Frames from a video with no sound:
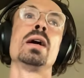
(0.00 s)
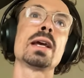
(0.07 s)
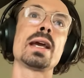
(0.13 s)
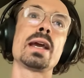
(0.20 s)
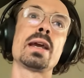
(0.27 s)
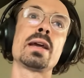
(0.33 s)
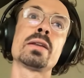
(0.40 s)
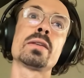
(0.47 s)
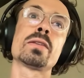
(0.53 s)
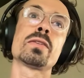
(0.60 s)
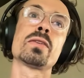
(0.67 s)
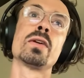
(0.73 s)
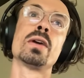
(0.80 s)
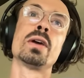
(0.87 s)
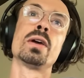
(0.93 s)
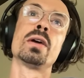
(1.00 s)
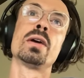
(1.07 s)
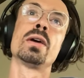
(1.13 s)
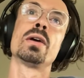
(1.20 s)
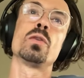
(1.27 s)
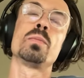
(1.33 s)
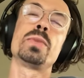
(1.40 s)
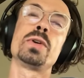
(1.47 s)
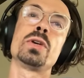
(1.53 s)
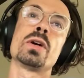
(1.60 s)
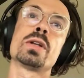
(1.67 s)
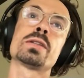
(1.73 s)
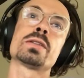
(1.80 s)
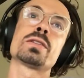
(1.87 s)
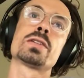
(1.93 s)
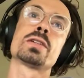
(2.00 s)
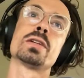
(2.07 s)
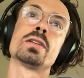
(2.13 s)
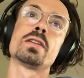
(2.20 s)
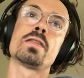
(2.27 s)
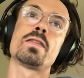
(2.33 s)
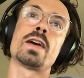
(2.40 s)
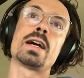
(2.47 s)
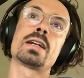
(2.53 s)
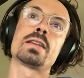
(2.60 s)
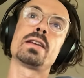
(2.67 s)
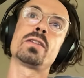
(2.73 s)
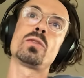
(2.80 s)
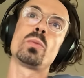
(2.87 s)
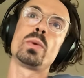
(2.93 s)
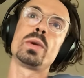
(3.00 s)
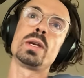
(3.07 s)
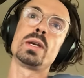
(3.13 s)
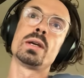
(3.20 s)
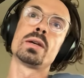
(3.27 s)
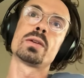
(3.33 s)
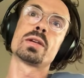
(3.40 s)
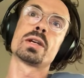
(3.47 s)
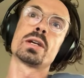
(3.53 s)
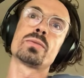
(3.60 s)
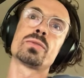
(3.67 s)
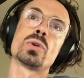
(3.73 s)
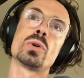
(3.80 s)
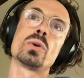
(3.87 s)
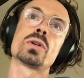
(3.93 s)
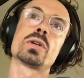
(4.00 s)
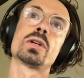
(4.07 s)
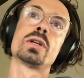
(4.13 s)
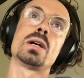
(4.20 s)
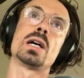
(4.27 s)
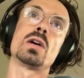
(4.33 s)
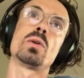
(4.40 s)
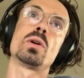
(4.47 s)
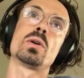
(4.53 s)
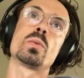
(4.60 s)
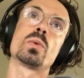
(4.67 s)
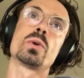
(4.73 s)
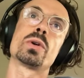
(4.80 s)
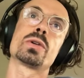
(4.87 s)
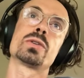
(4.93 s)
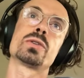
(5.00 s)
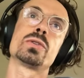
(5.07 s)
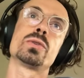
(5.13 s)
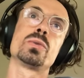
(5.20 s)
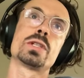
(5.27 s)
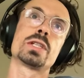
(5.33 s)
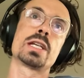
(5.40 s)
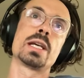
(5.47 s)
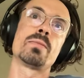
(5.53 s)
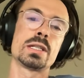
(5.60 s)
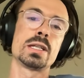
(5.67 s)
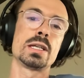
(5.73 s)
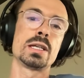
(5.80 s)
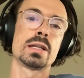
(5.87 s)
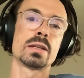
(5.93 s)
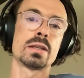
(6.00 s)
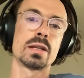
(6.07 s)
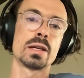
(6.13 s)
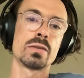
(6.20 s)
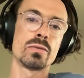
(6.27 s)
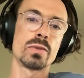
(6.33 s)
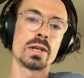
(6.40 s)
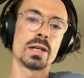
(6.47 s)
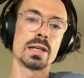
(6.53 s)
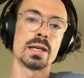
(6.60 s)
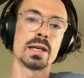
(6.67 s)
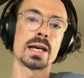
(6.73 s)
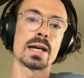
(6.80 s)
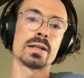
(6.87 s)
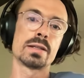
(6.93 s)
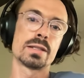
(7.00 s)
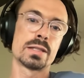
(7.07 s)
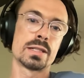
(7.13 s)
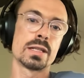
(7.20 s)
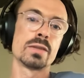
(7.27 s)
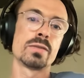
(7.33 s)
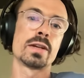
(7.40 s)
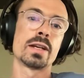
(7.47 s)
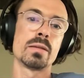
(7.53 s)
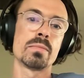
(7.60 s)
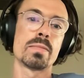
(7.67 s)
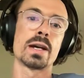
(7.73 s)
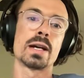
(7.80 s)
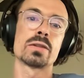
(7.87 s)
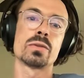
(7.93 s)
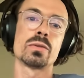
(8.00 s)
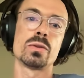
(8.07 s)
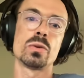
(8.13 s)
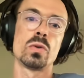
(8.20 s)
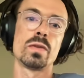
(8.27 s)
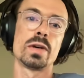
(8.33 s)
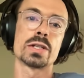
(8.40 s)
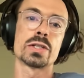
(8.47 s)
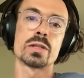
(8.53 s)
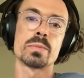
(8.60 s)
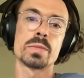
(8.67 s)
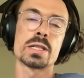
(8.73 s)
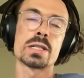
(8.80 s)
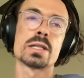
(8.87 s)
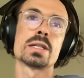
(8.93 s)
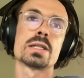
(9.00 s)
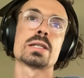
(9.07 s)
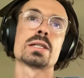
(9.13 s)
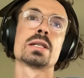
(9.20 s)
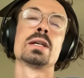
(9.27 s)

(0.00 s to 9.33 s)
And beyond the fact that we kind of took our work to escape velocity and really had a significant impact on the overarching business,